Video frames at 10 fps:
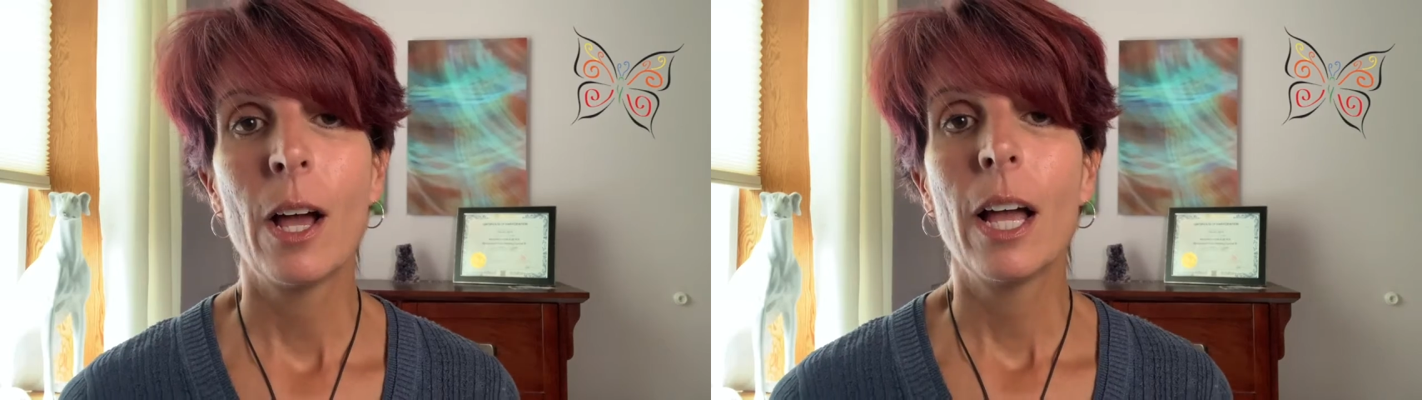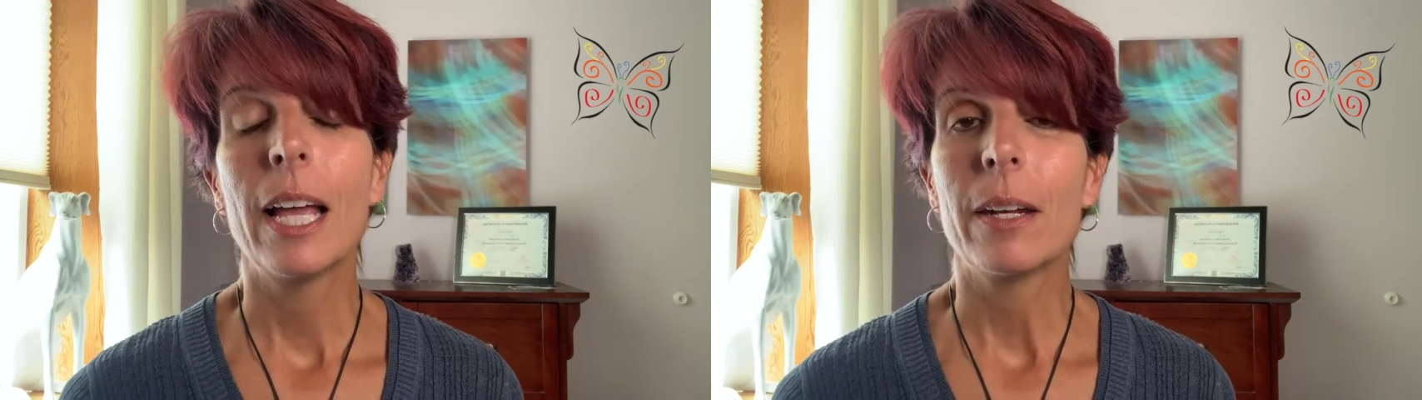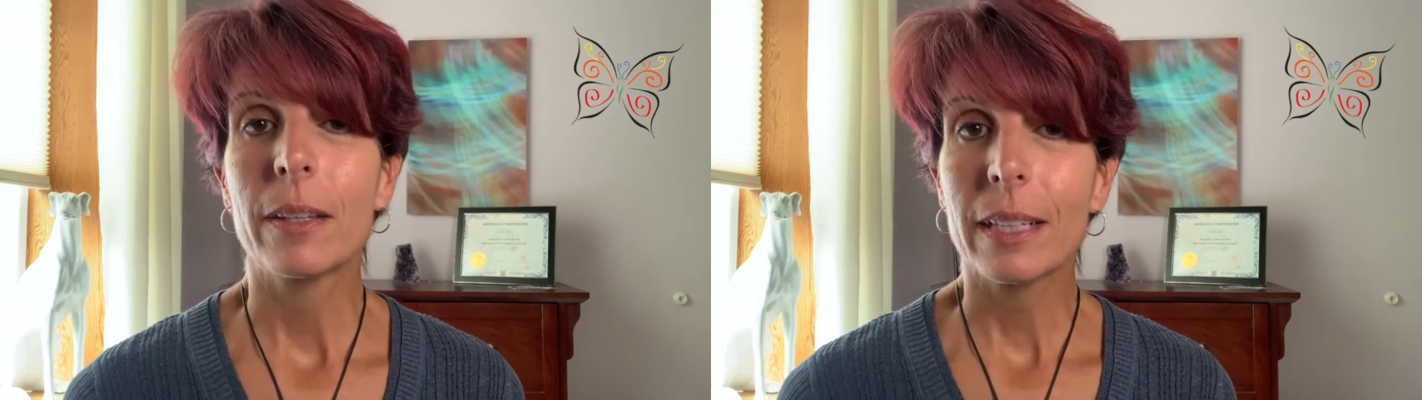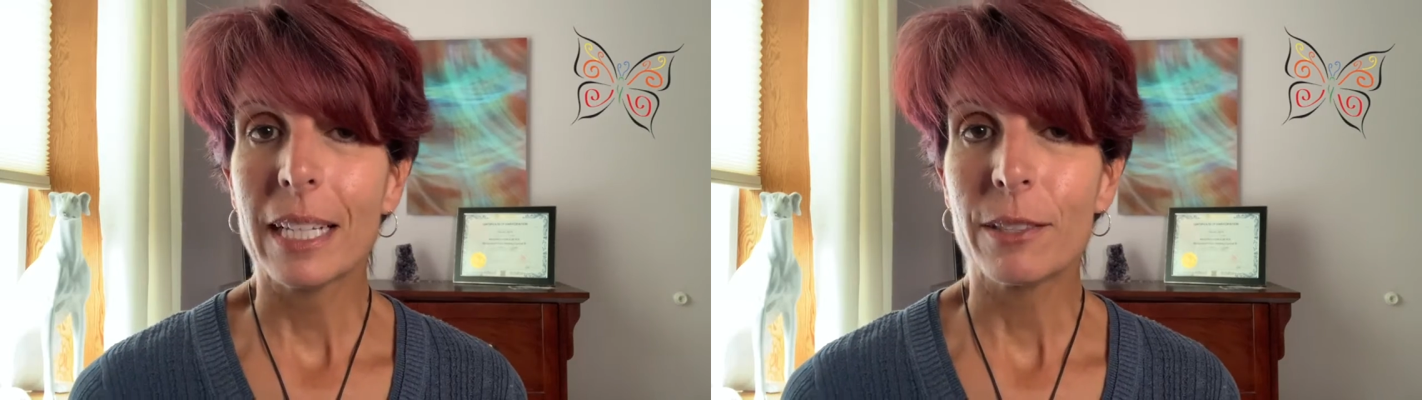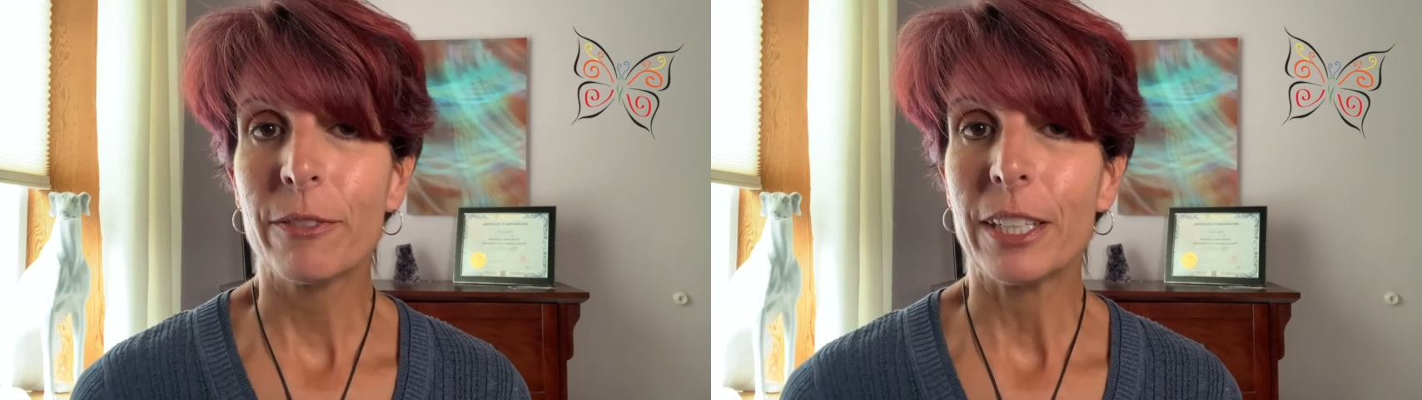In the
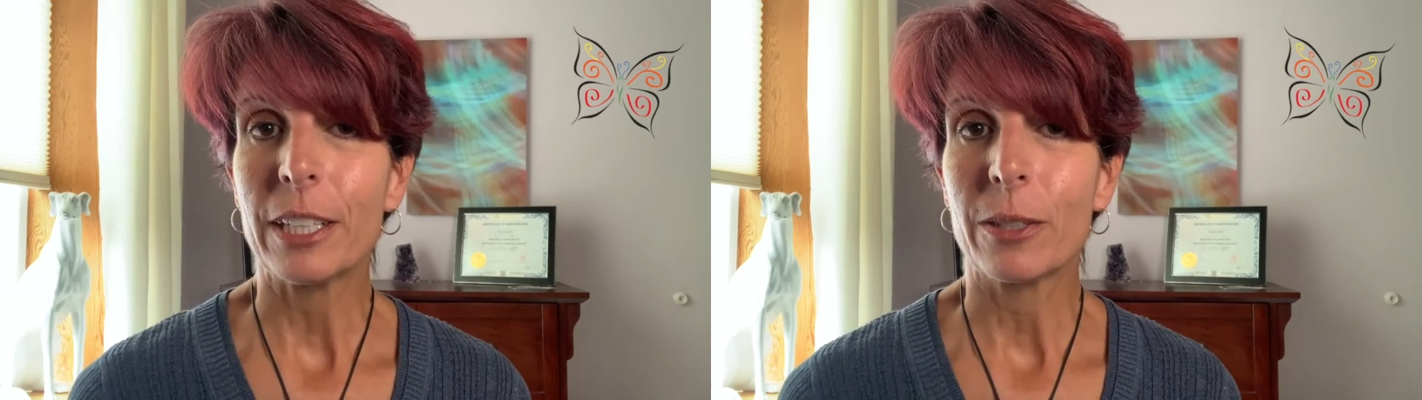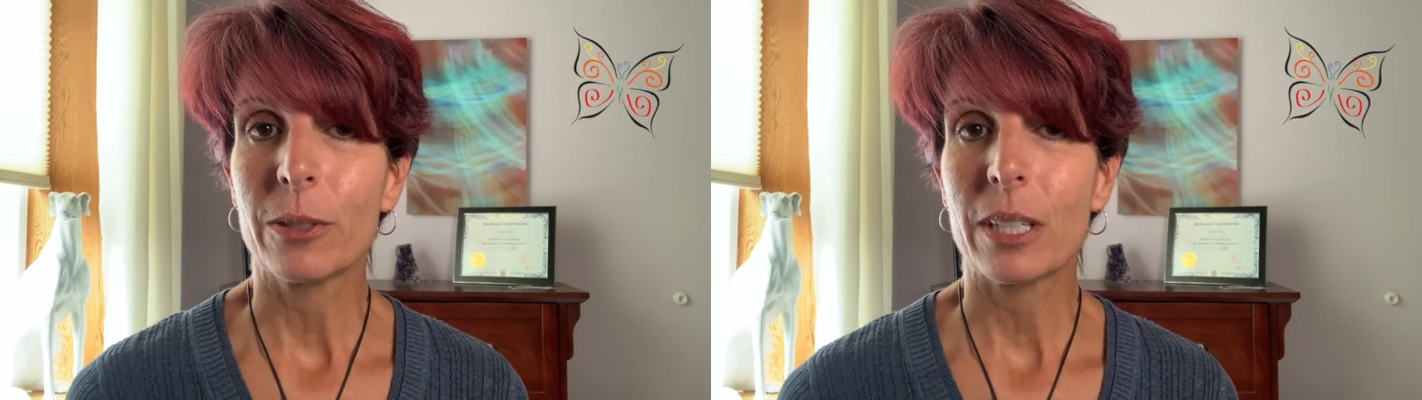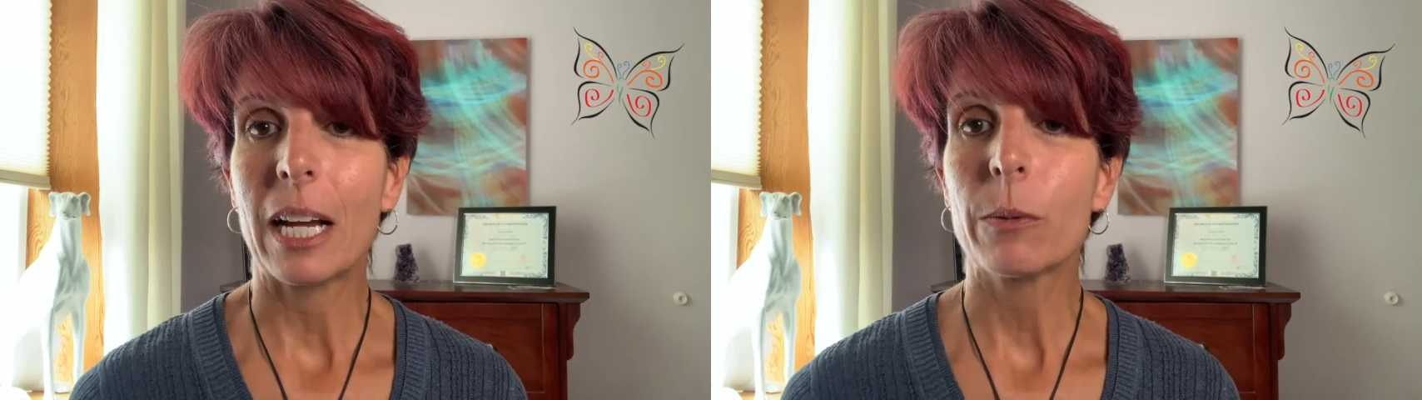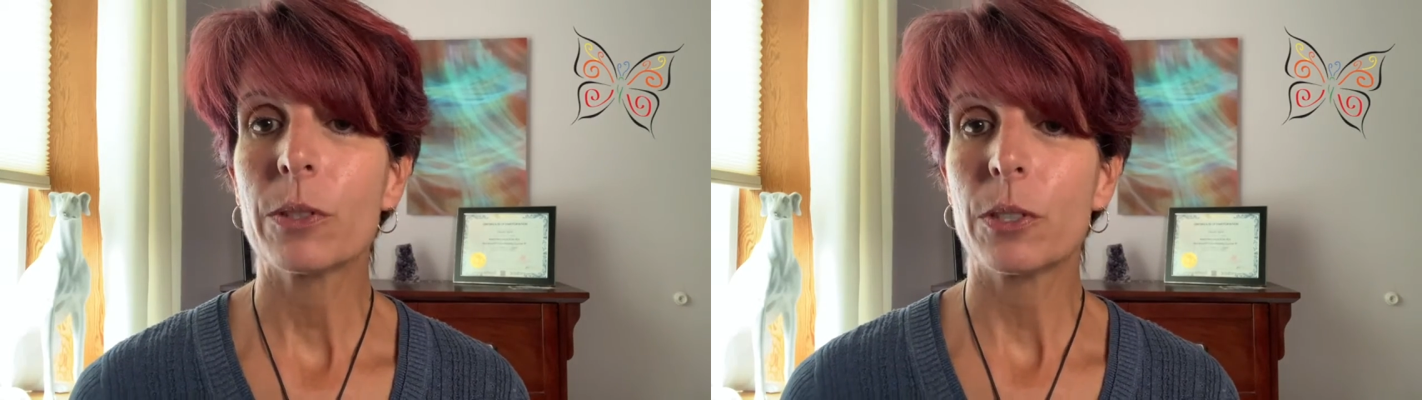last videos, I was